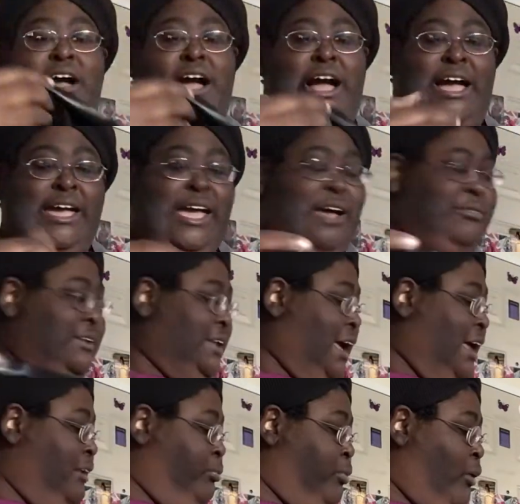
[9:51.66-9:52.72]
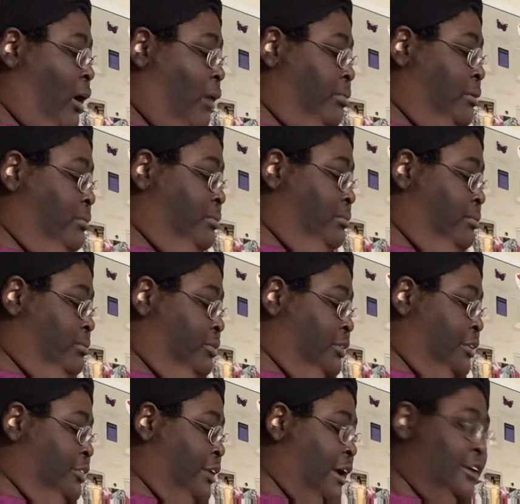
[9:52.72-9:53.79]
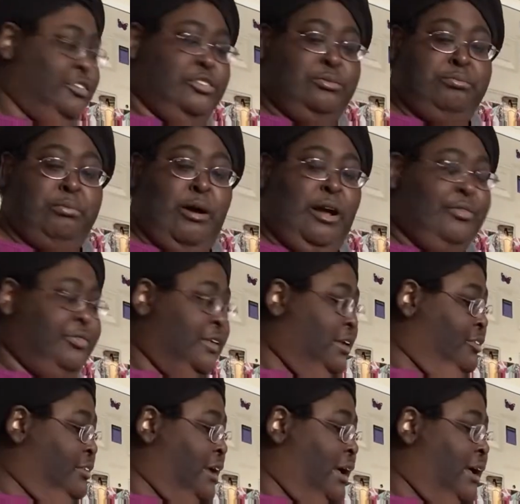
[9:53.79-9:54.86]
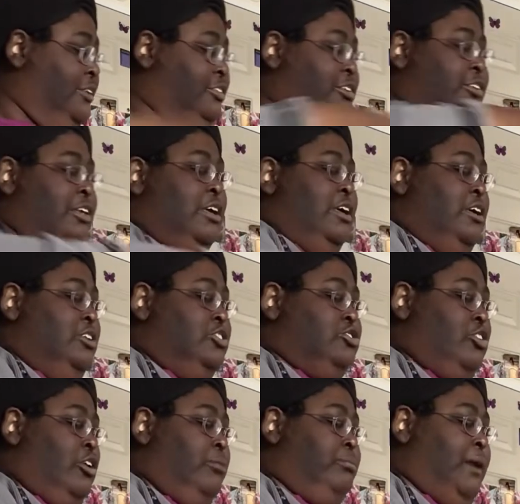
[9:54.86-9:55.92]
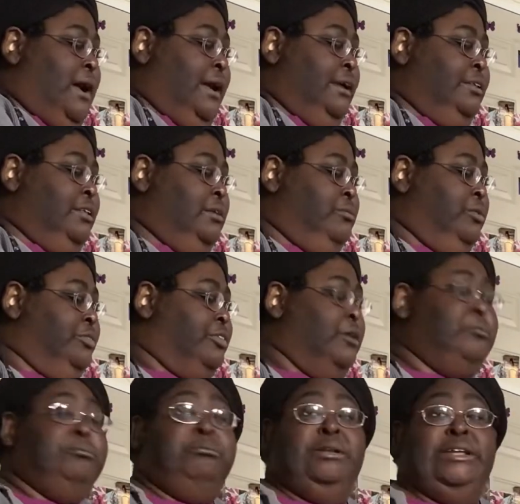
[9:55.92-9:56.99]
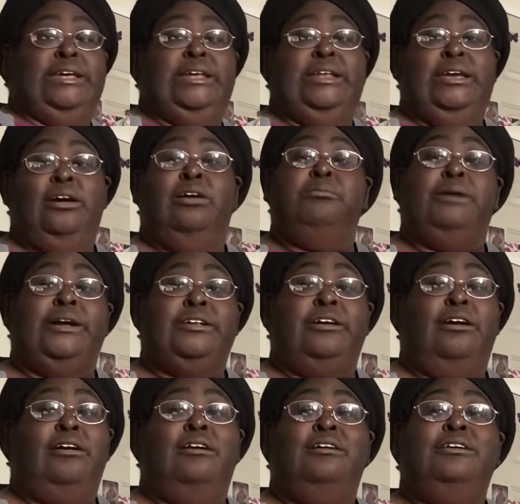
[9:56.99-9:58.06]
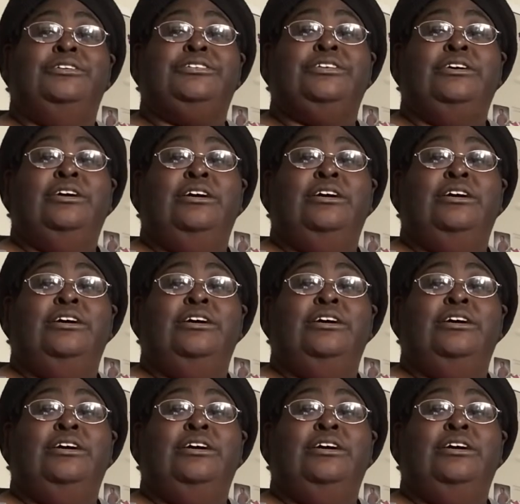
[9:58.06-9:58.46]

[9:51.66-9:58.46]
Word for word: I haven't had a problem since I bought these guys and started buying them with them bleeding on my dolls.